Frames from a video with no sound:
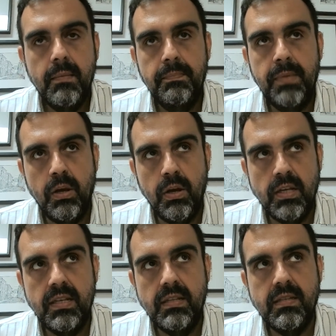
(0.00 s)

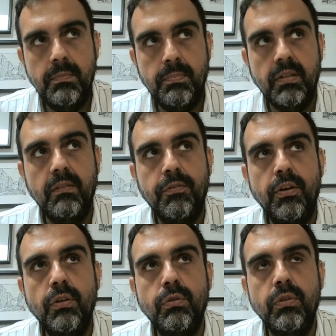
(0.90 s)
because it's important for
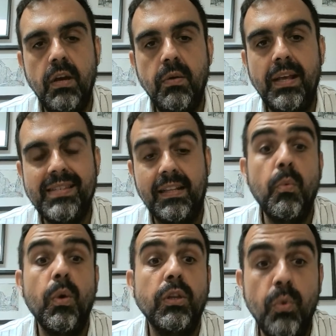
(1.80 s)
you to know exactly
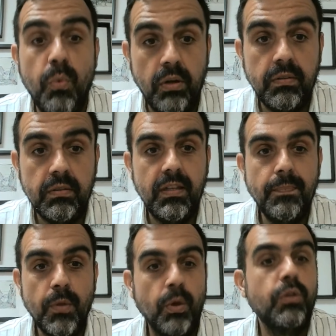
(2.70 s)
what you want
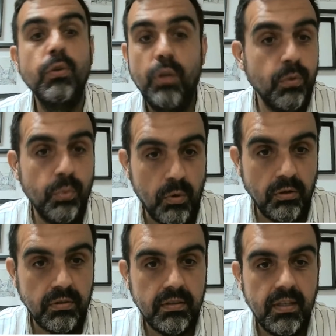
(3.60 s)
what you don't
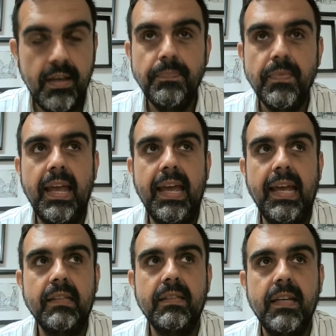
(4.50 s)
want
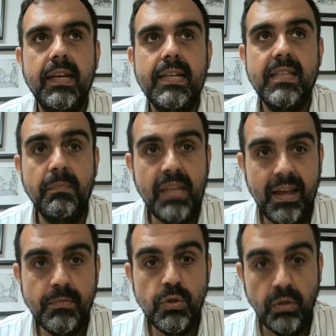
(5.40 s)
and
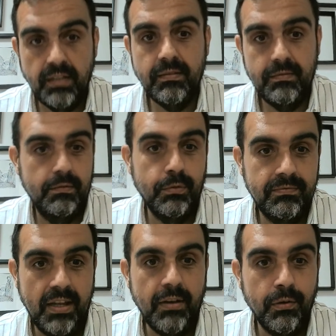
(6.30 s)
sometimes you learn
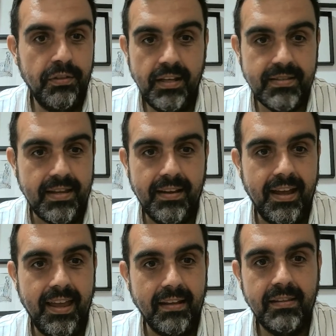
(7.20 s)
very good things I, I
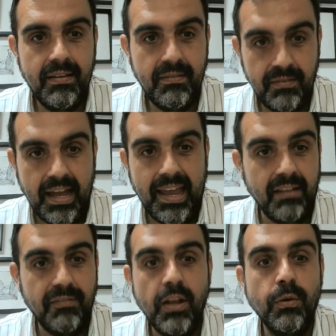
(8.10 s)
had i
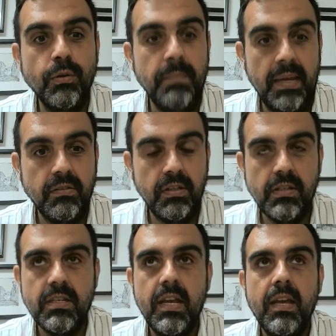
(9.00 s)
had very good
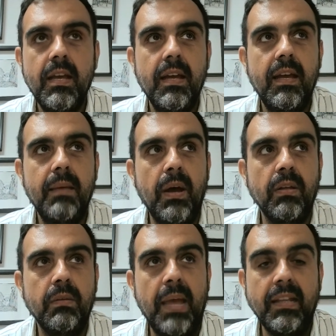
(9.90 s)
mentors
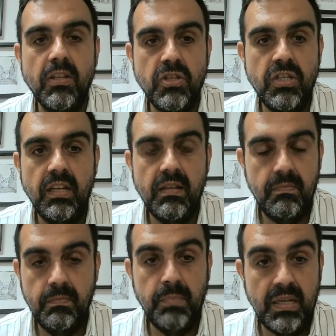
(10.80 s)
about managing
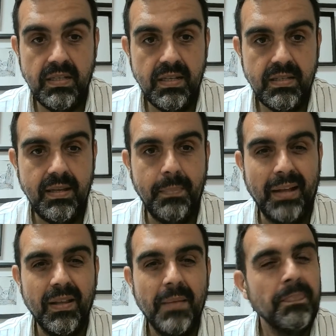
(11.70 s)
business and
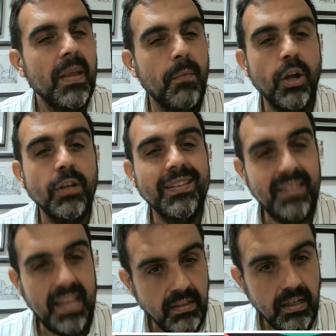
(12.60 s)
about more on the
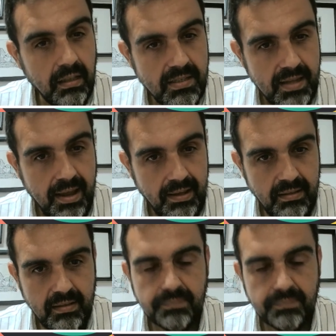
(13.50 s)
technical side